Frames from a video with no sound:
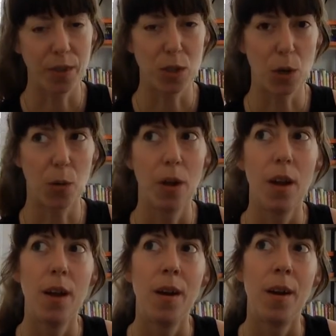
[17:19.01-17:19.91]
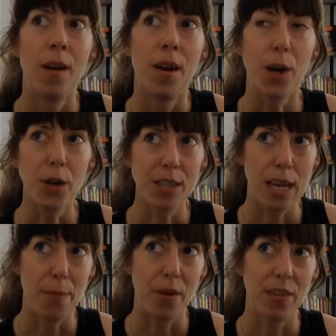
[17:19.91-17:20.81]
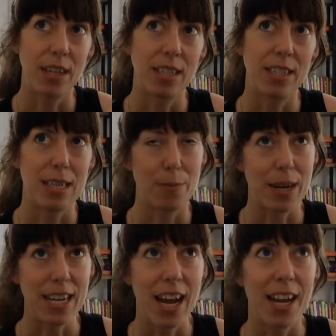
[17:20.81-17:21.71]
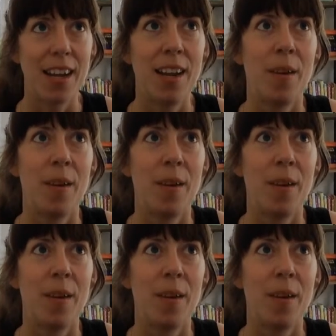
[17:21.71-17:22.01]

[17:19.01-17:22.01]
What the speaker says: So a good example of this is my dad.